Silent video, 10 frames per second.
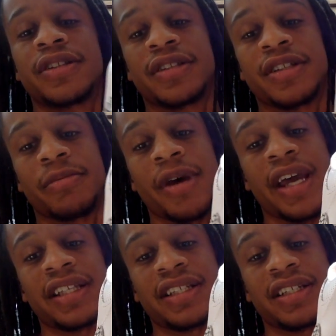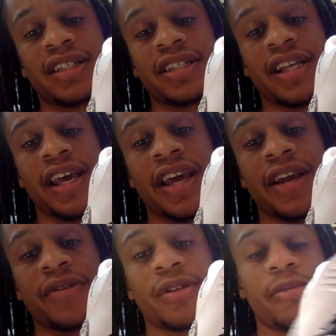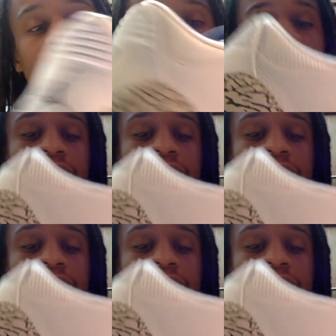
to the max. The air on the back.